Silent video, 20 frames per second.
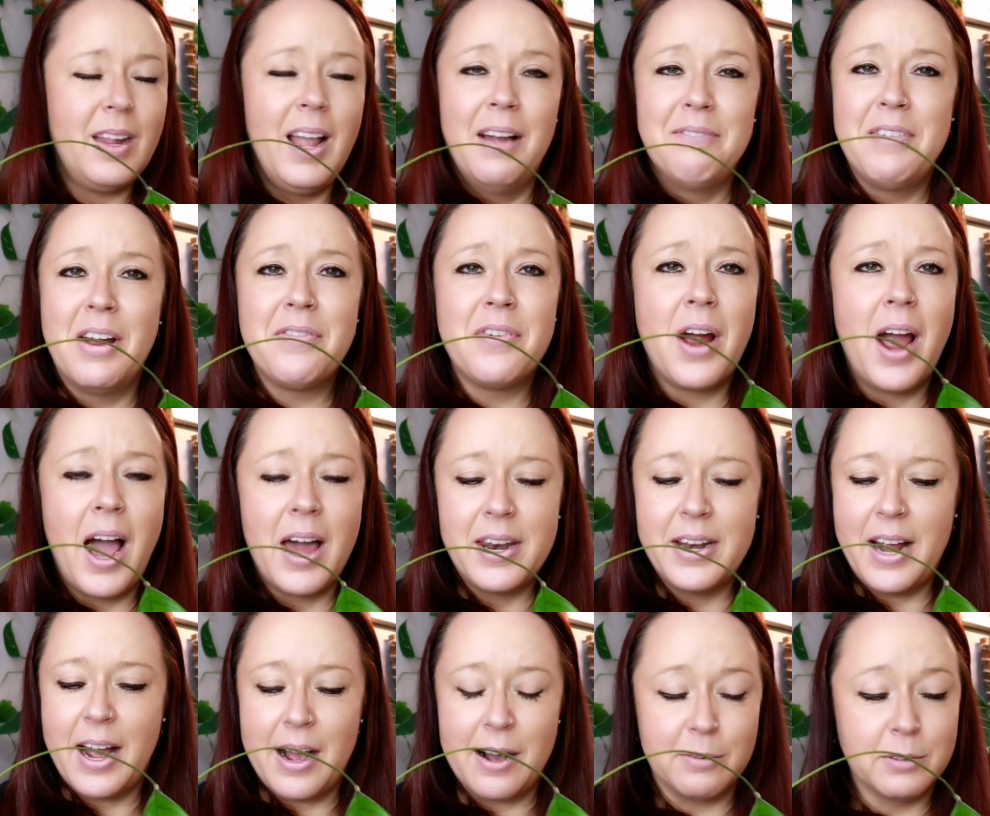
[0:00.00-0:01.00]
I've never had
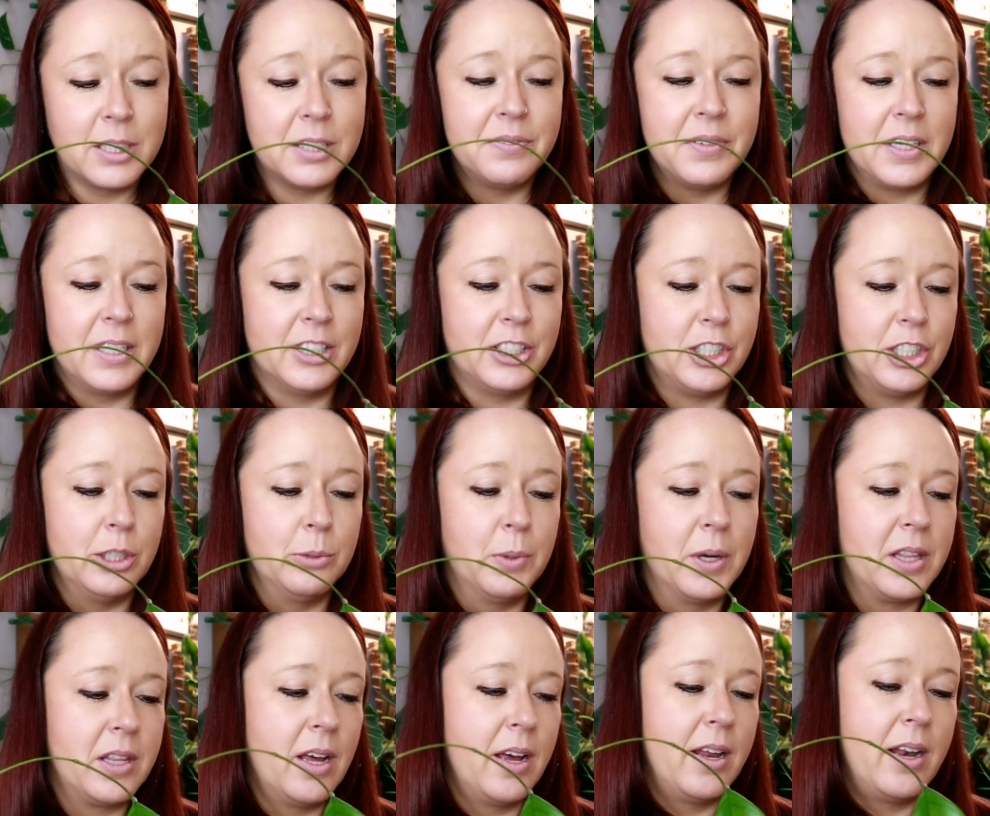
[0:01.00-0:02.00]
an ounce of an issue
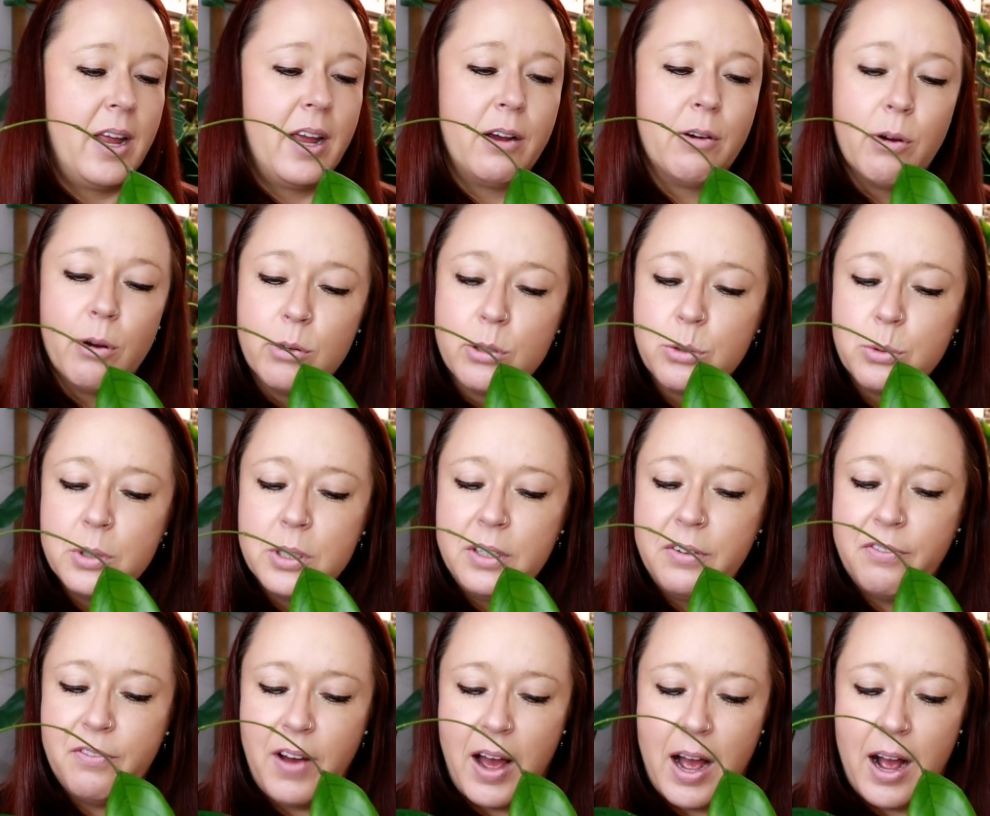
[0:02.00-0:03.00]
with it. It grows
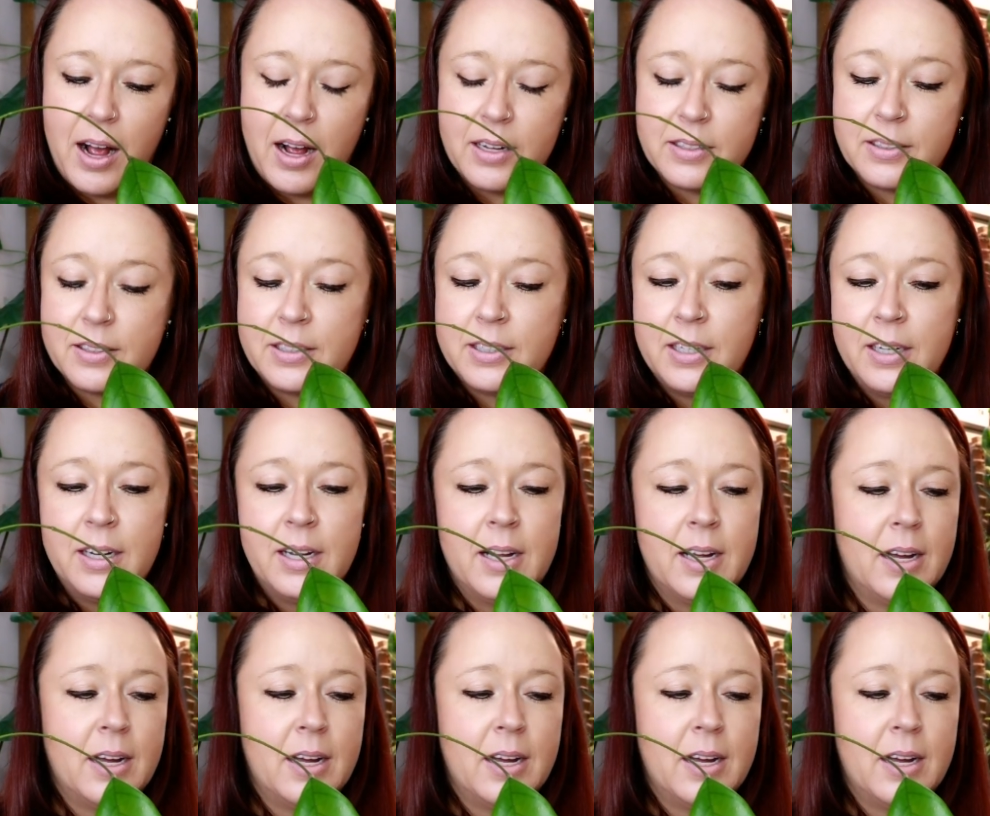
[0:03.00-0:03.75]
really fast.